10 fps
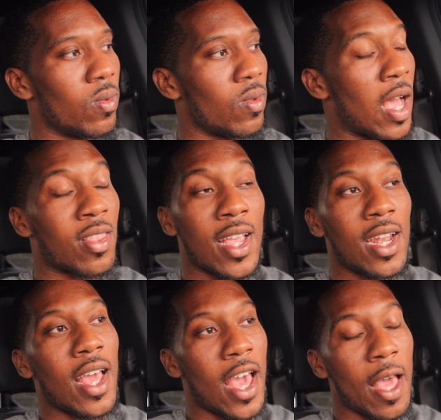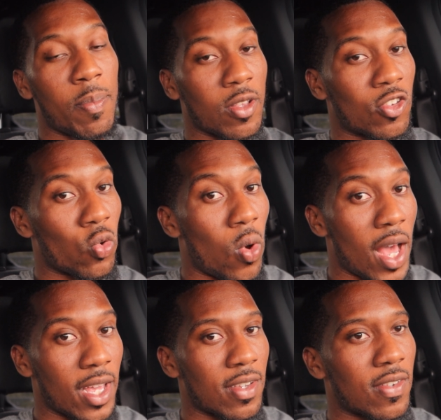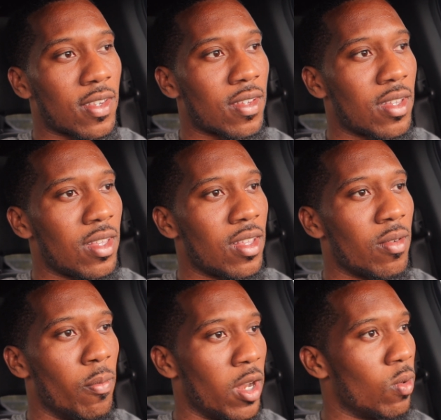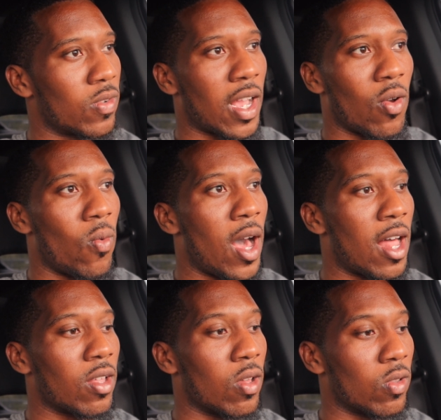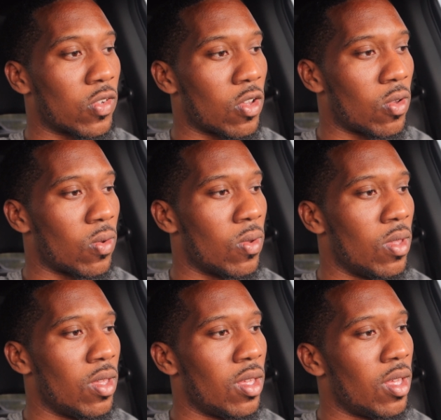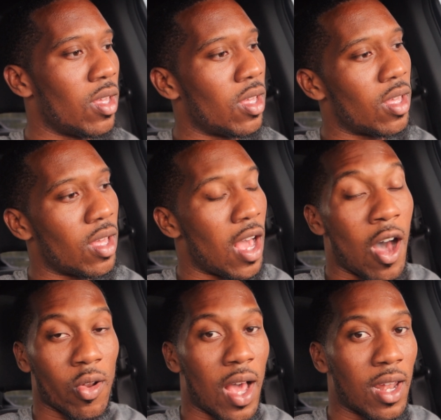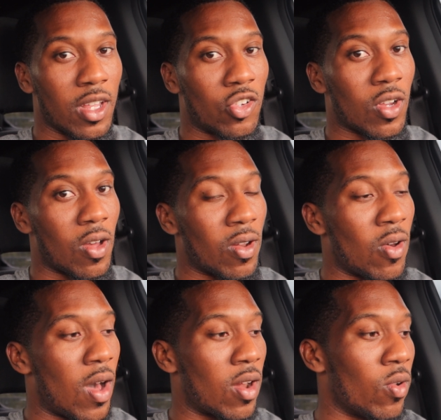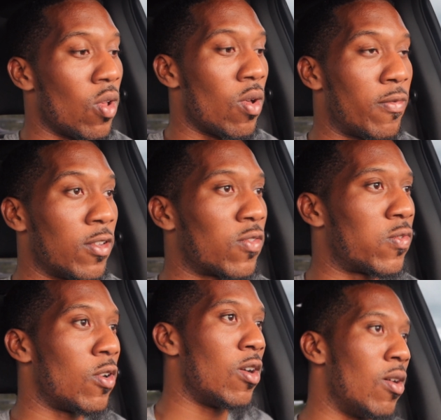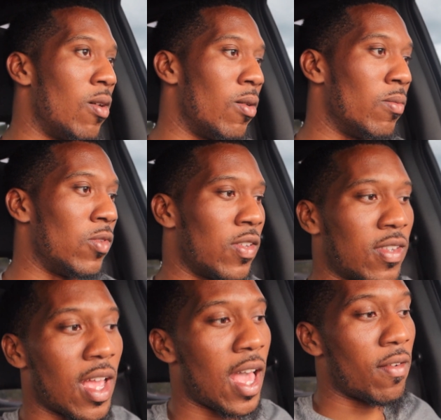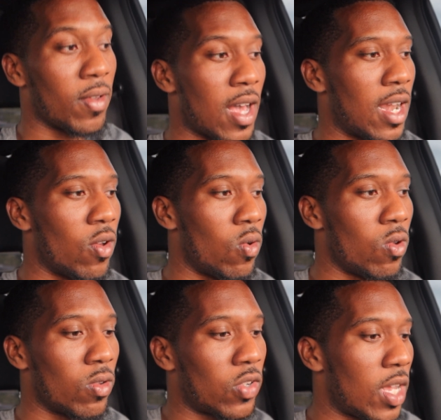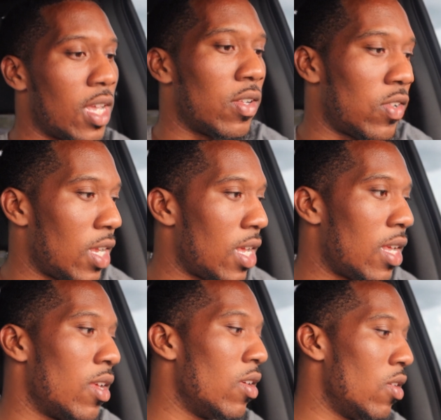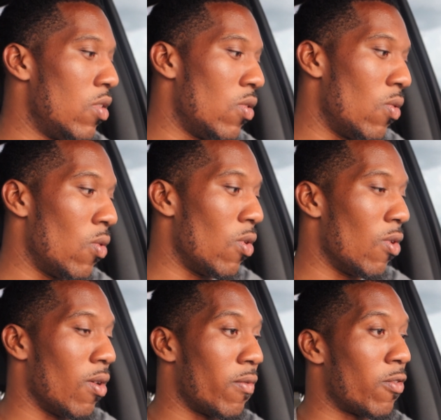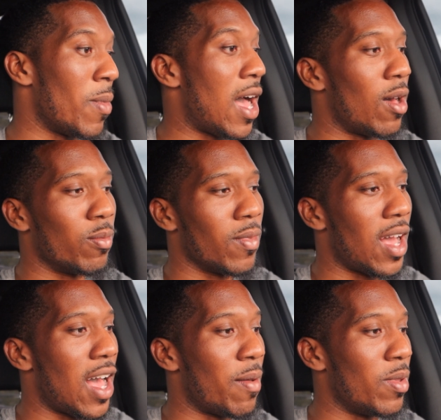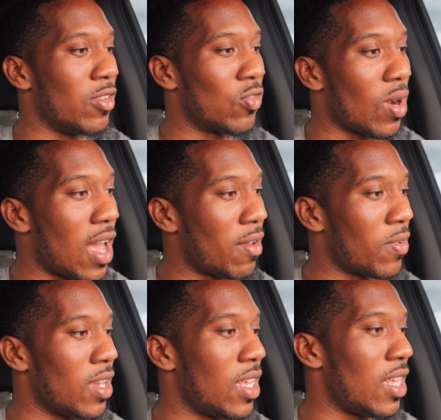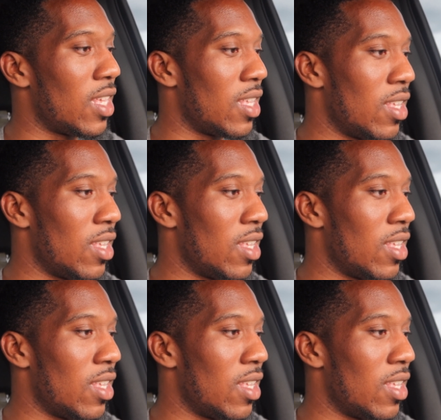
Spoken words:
I think that happened twice, but it was like a while ago, so I don't know. I'll let y'all know. I don't know if it's from just I haven't gotten the oil change yet, or from how I've been driving it.